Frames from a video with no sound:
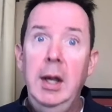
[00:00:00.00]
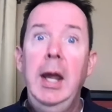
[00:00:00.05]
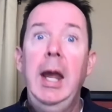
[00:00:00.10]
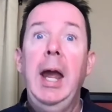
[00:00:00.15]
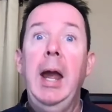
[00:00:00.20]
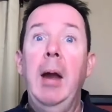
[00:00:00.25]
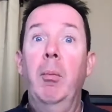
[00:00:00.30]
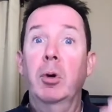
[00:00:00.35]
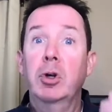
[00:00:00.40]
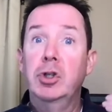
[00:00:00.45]

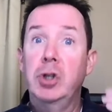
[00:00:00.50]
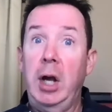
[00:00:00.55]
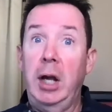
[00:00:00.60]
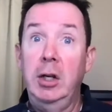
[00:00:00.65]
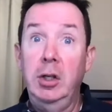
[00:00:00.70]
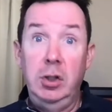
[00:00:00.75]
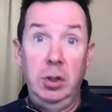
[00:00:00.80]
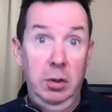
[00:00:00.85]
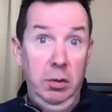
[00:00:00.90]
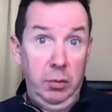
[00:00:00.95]
And we're trying to
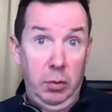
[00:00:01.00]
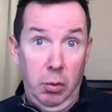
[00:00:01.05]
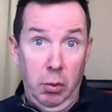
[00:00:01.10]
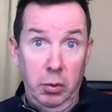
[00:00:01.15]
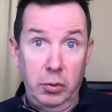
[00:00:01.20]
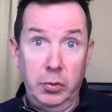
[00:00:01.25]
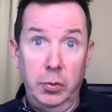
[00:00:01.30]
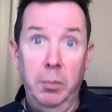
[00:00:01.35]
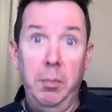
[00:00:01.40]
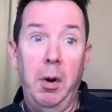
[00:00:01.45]
do it, of
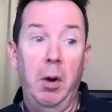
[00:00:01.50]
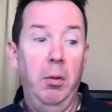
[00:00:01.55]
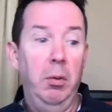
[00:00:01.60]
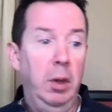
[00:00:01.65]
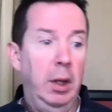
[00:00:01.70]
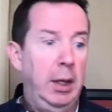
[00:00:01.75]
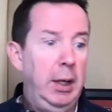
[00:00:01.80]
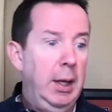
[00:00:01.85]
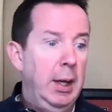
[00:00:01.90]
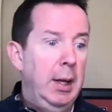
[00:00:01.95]
course,
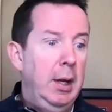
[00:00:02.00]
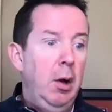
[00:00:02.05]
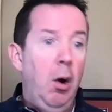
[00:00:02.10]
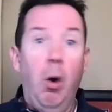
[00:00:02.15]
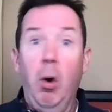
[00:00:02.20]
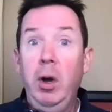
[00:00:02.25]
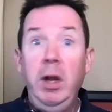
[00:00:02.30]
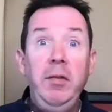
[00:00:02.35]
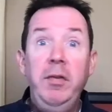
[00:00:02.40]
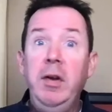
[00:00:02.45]
remotely,
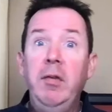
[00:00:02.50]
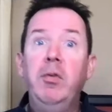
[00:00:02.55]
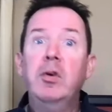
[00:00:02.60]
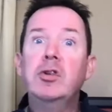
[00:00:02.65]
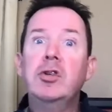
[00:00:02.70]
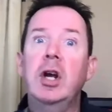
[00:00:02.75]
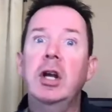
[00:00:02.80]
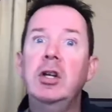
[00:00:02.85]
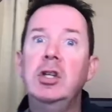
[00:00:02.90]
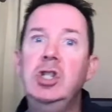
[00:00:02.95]
or even if we're
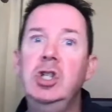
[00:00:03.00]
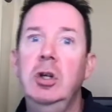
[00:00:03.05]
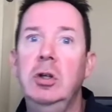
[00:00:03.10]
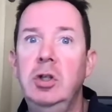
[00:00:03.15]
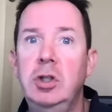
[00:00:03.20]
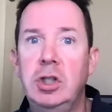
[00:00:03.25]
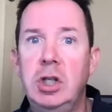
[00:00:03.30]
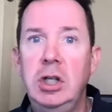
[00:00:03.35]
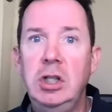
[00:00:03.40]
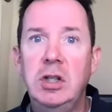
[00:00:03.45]
trying to
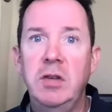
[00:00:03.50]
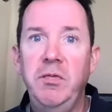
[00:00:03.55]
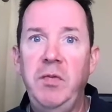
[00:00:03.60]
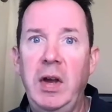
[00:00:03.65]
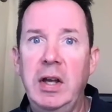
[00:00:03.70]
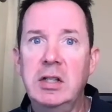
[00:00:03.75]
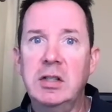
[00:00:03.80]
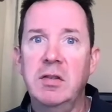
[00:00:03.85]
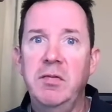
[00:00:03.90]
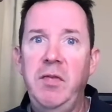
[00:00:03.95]
teach it
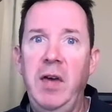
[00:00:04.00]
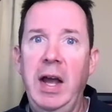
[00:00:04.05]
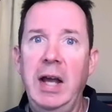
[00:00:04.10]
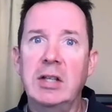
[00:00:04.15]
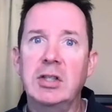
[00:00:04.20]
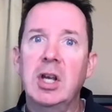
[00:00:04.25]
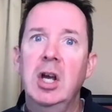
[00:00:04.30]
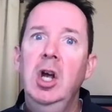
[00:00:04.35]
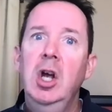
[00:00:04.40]
face-to-face.